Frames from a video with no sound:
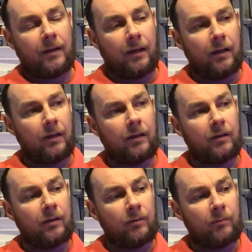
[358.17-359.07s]

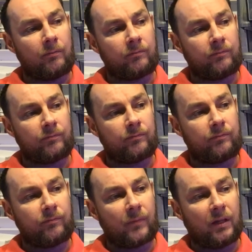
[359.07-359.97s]
And
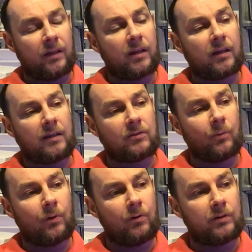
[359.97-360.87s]
yeah, Kings of
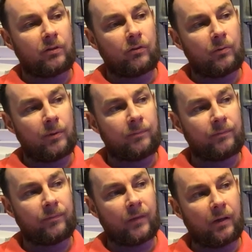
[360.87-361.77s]
War is another one,
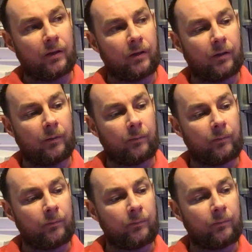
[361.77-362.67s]

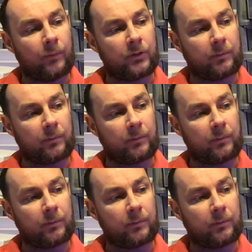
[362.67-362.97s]
which